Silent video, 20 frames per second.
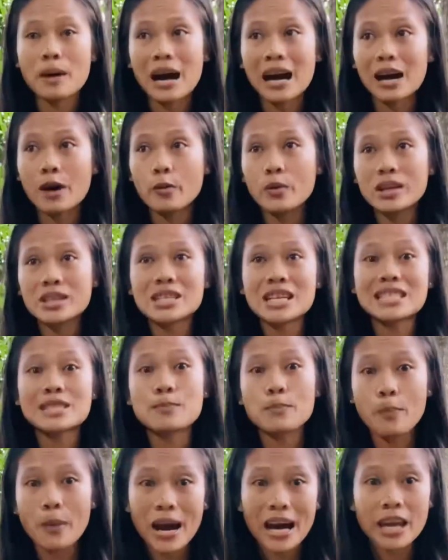just
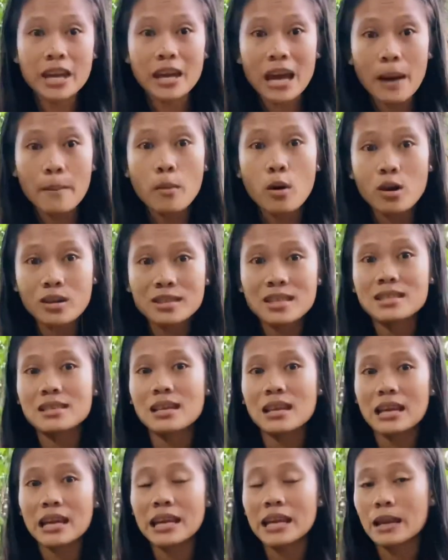buy
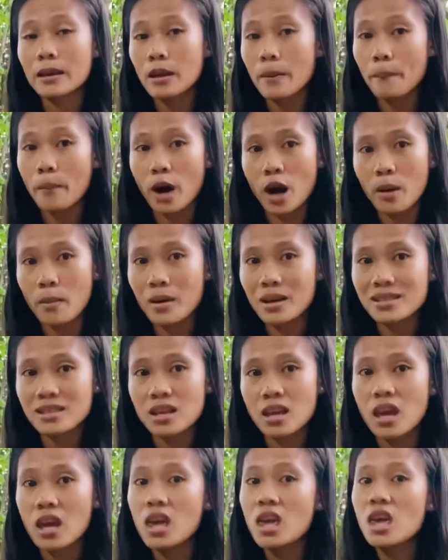amoxicillin in the
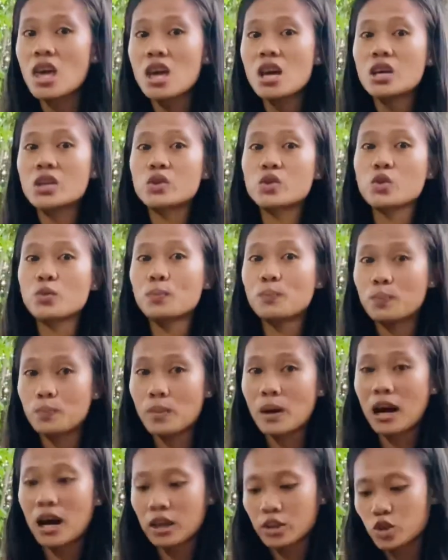pharmacy to
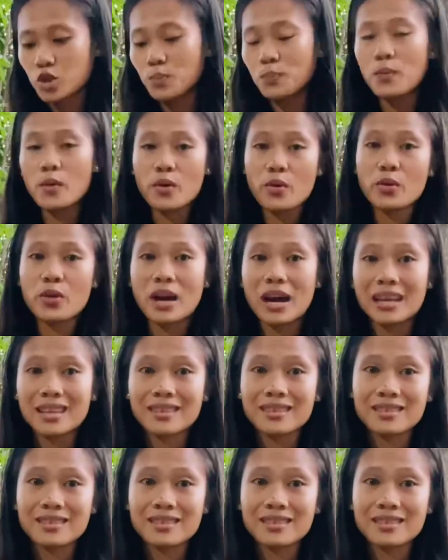put that,